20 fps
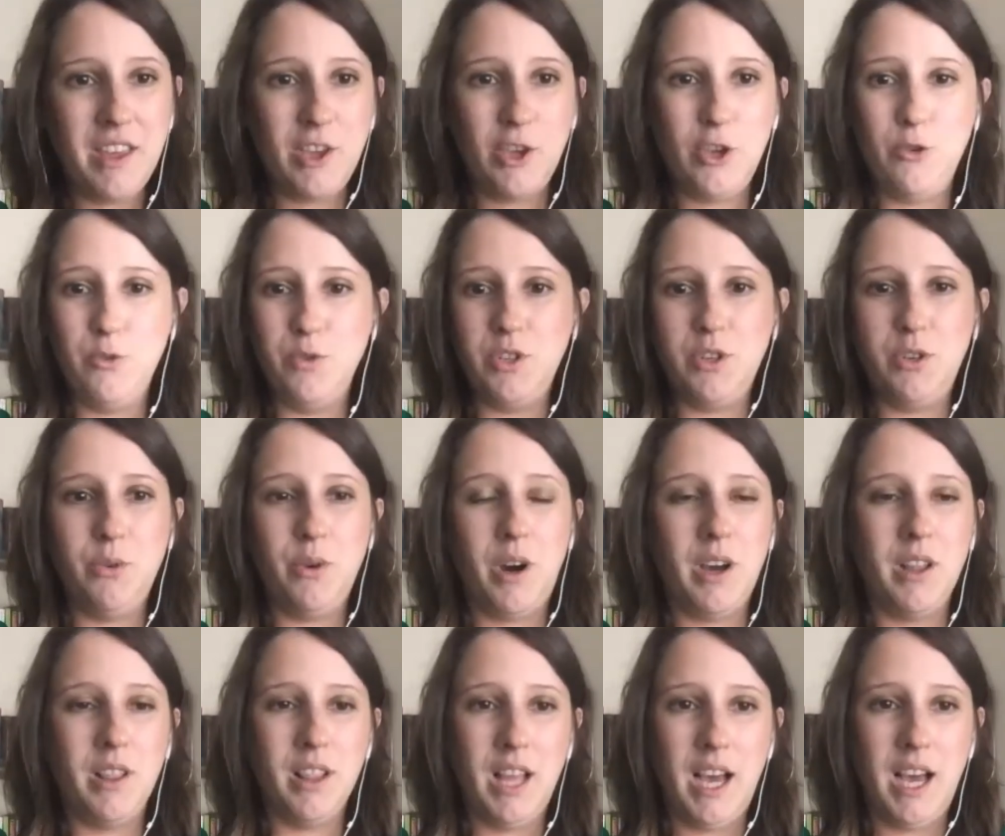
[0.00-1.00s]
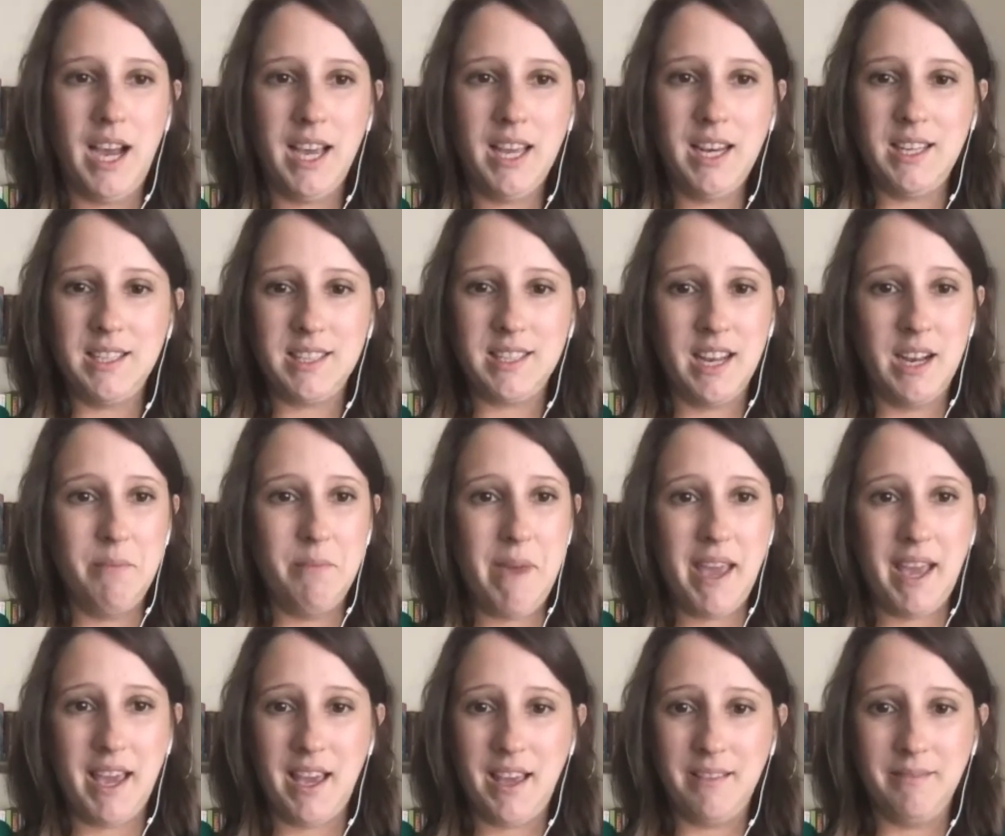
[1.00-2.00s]
you do online is going to
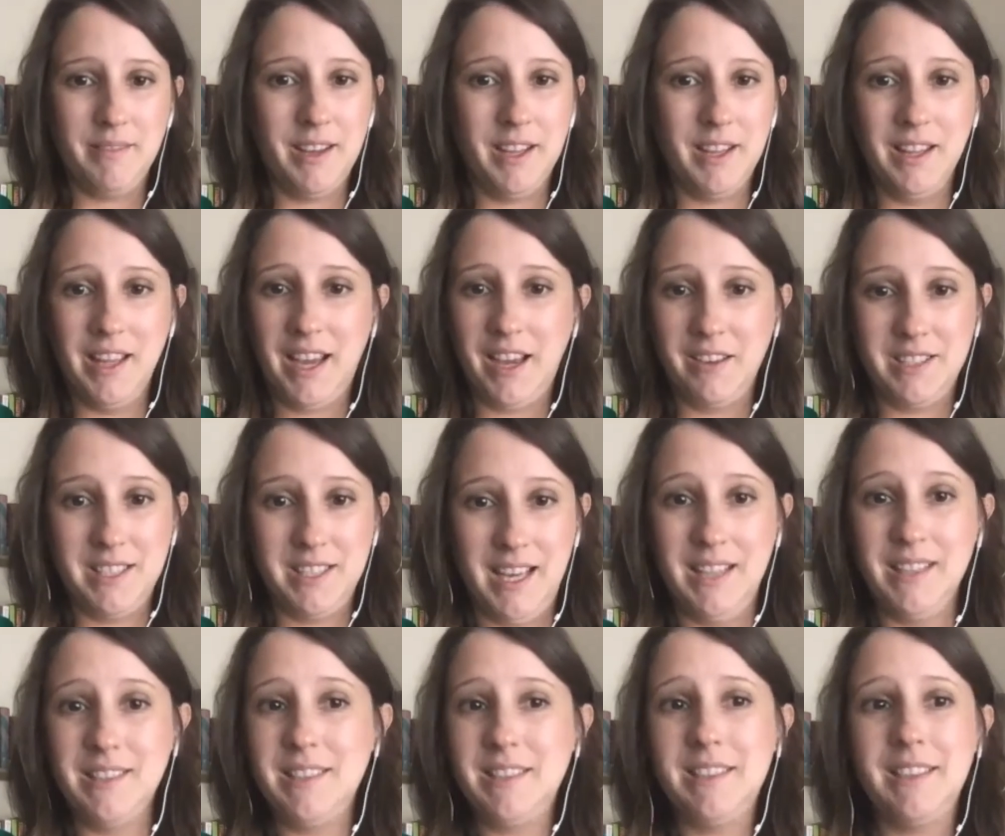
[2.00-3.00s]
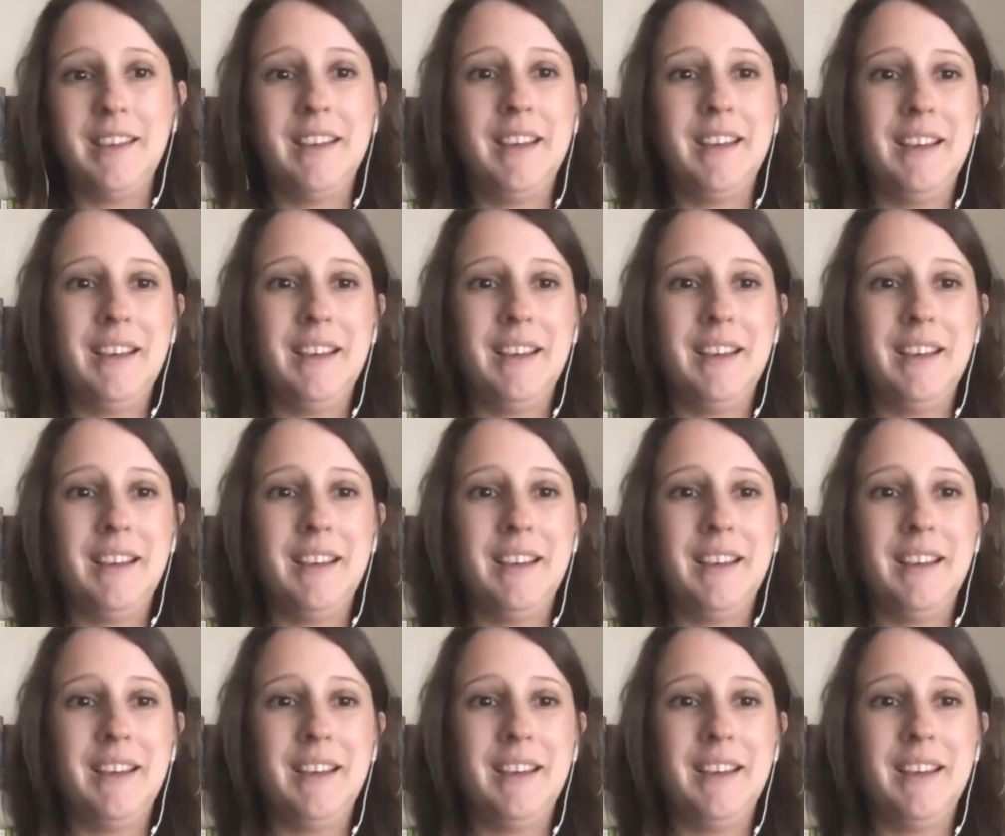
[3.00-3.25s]
make a lick of sense